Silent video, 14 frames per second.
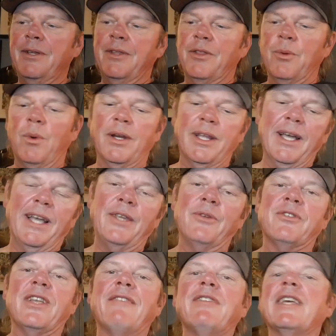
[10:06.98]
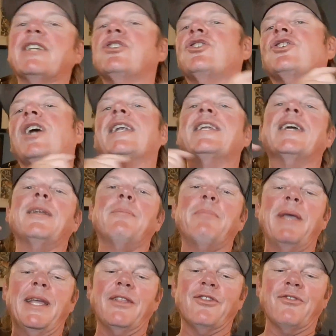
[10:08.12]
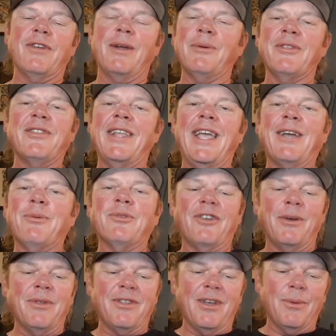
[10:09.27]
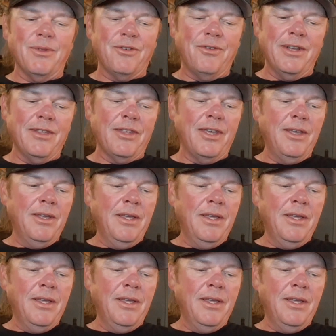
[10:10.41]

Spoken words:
one guy used to have like shotgun bands around his neck, which I always thought was crazy.